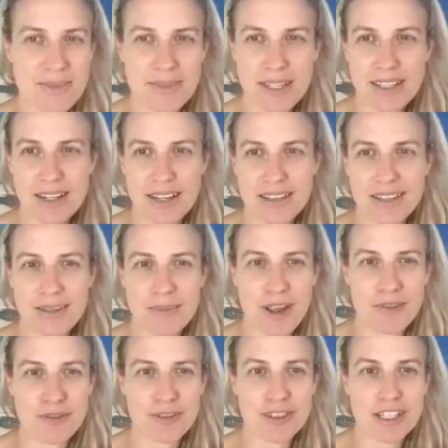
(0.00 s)
that I think
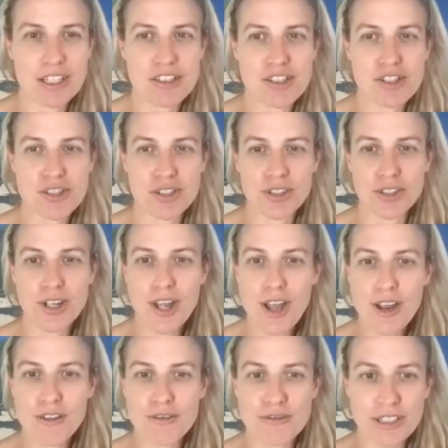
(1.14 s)
mindful leaders do
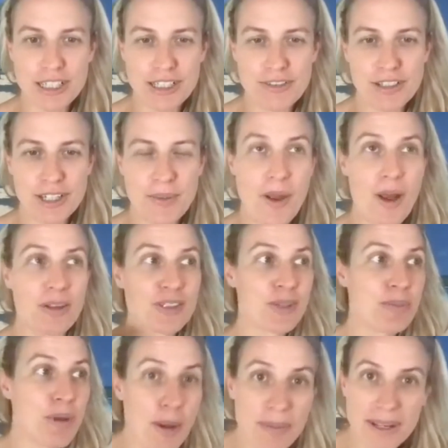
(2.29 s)
really, really well. So
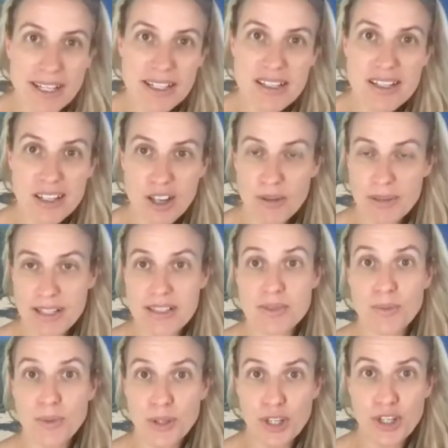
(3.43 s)
pop it into the comments.
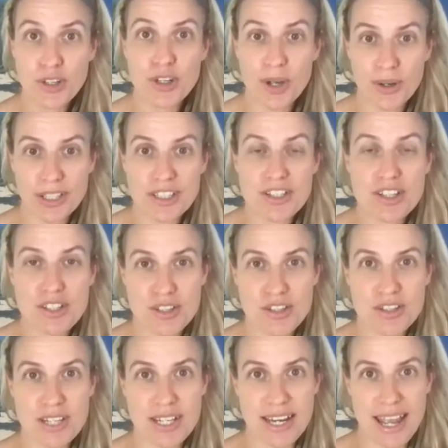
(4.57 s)
What are you going to do
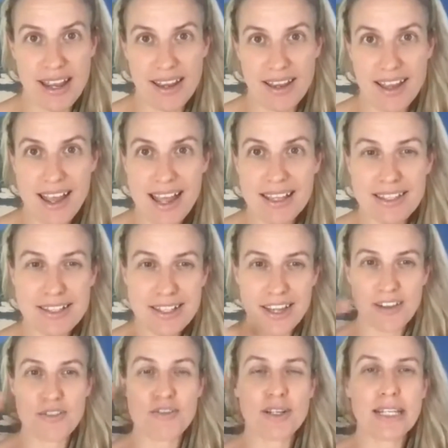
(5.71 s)
today that's going
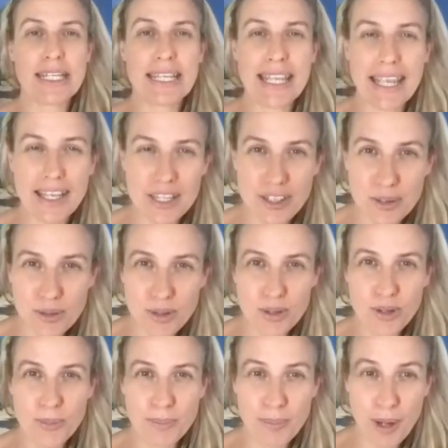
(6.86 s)
to really get
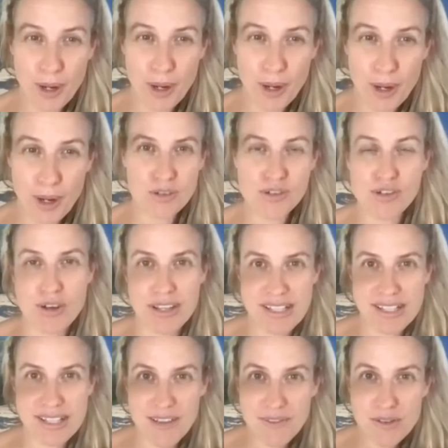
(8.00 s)
your personal
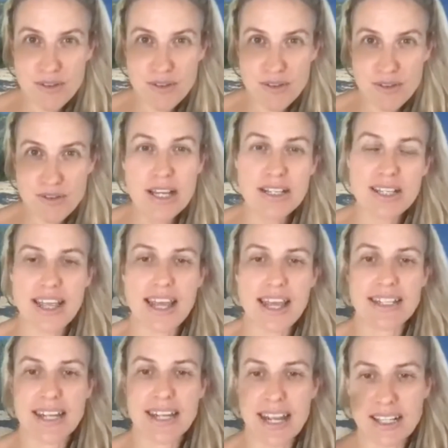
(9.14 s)
trust level to
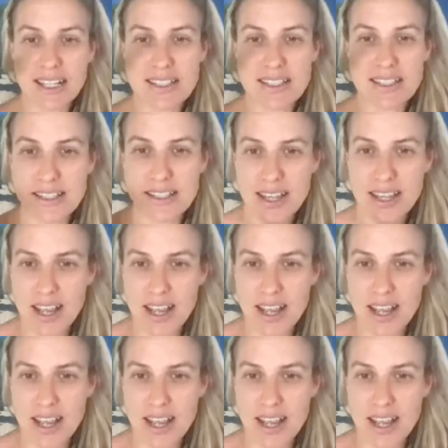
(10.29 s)
that next